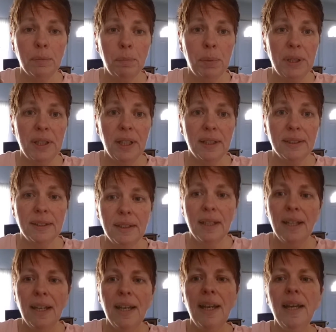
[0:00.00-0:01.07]
because
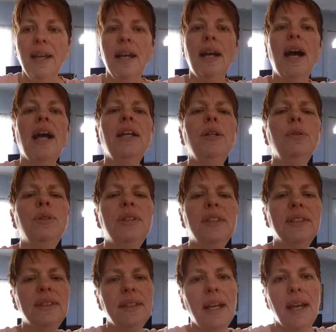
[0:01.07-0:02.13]
I used
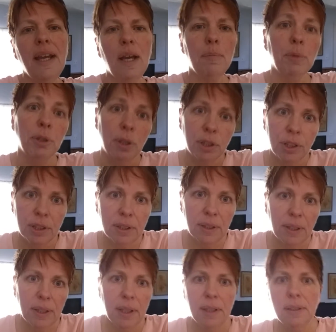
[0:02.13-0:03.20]
to say I'm allergic to
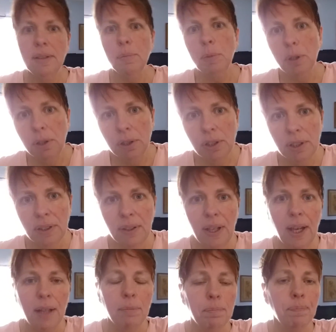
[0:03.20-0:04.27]
this, I'm allergic to
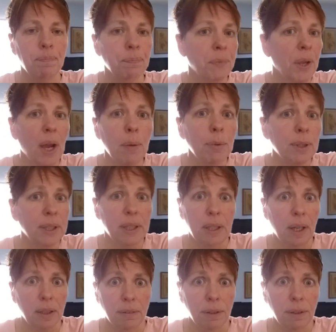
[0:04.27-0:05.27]
that. I'm really not